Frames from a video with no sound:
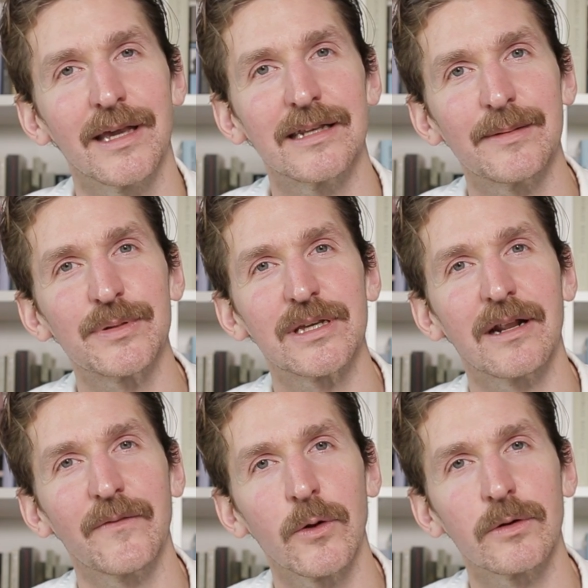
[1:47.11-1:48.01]
Get 10%
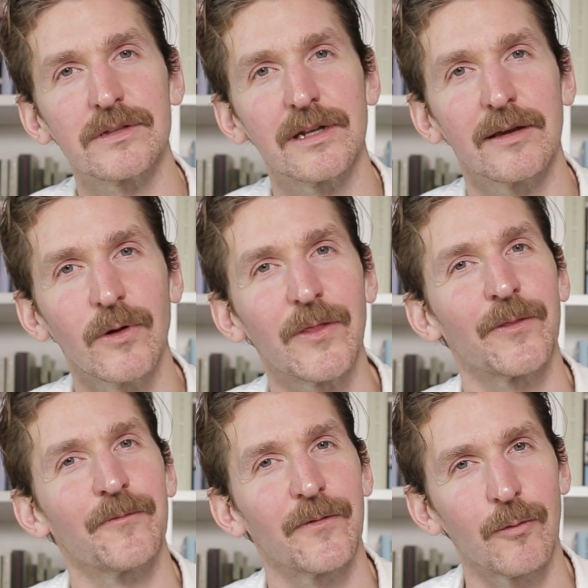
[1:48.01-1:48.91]
off your order today
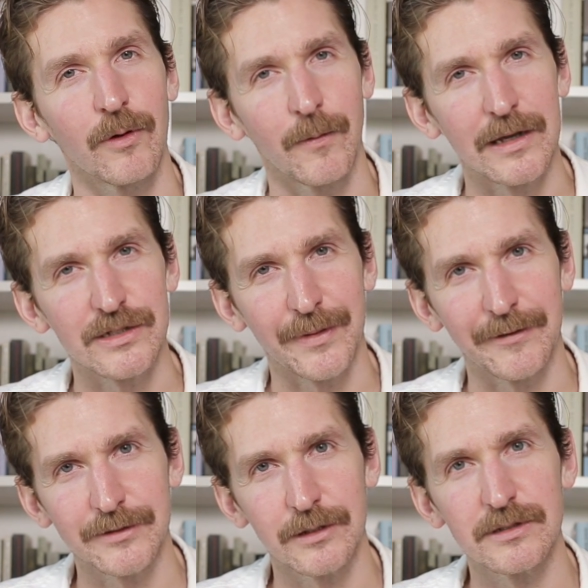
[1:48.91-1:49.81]
with free worldwide shipping and
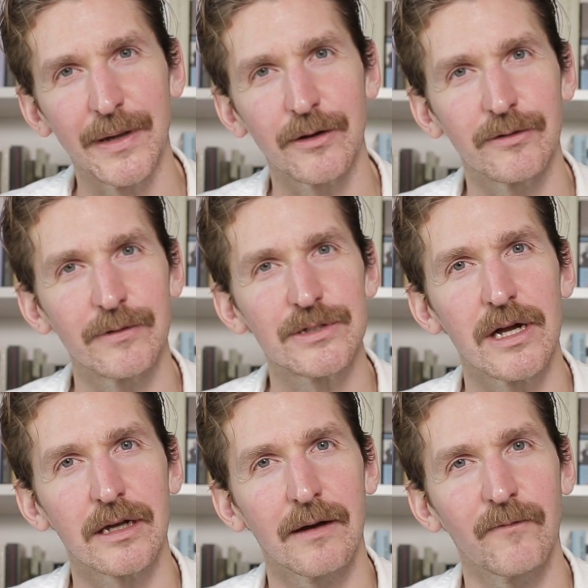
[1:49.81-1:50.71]
returns by going to
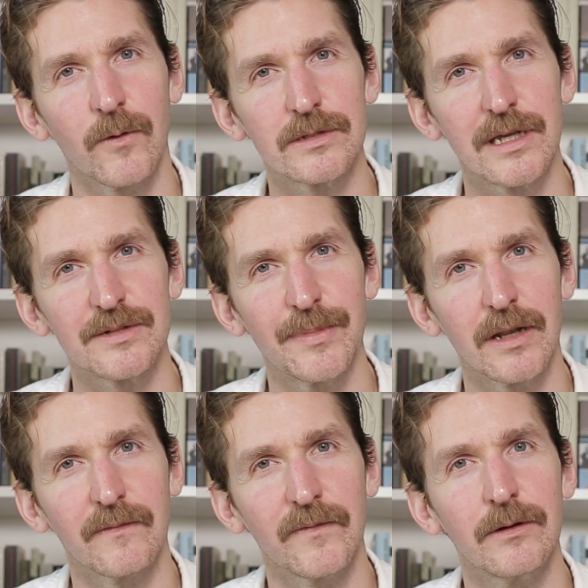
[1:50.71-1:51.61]

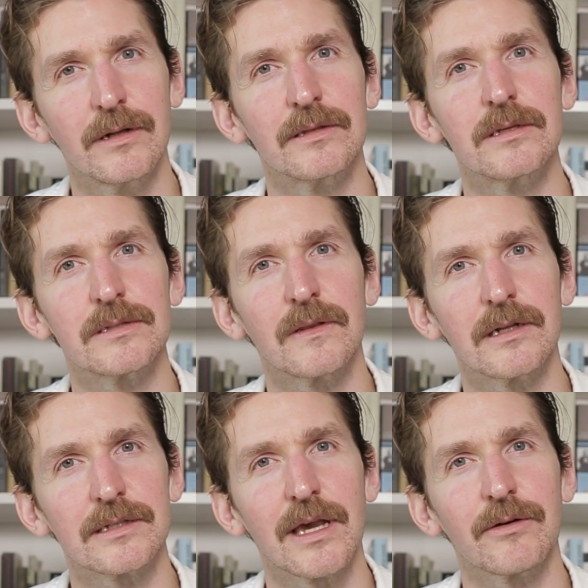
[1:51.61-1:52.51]
ridge.com/betterthanfood and using the
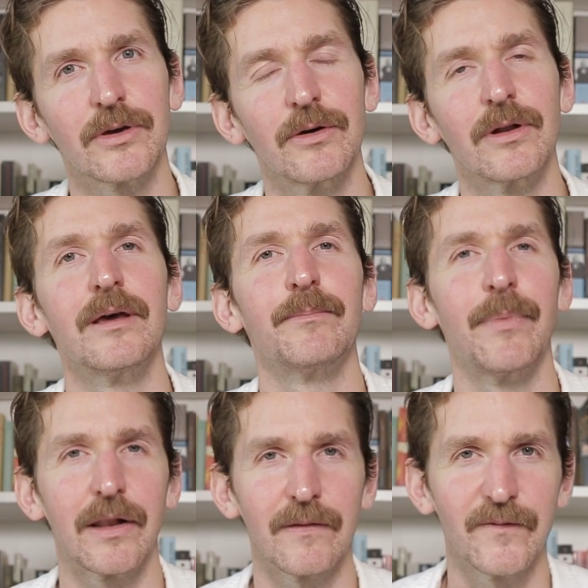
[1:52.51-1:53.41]
discount code
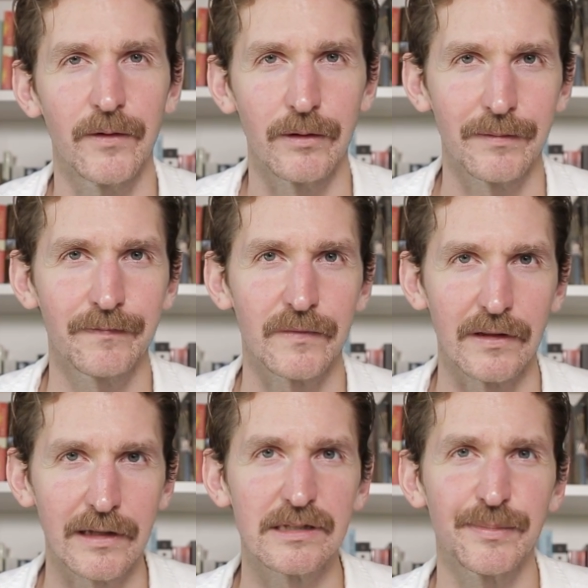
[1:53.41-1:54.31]
BetterThanFood. The
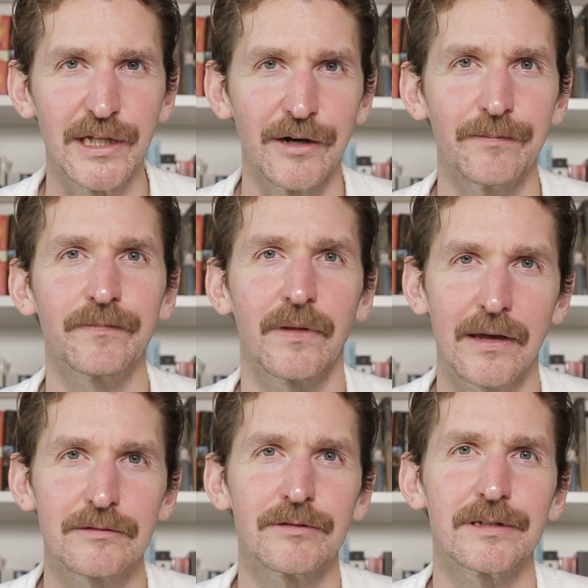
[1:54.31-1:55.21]
link is below.
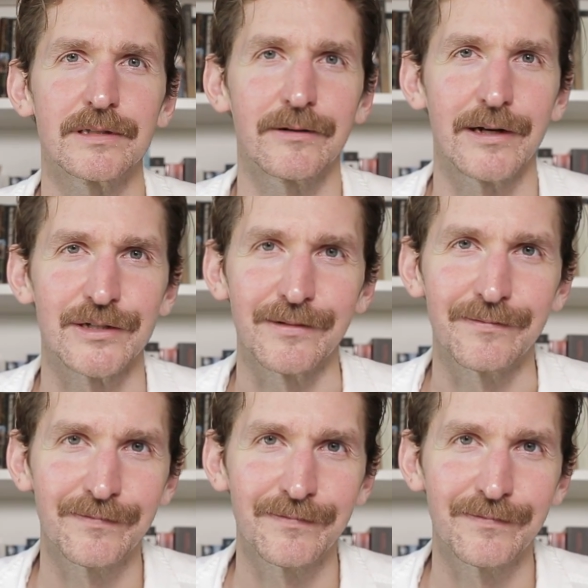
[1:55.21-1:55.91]
Thanks for your consideration.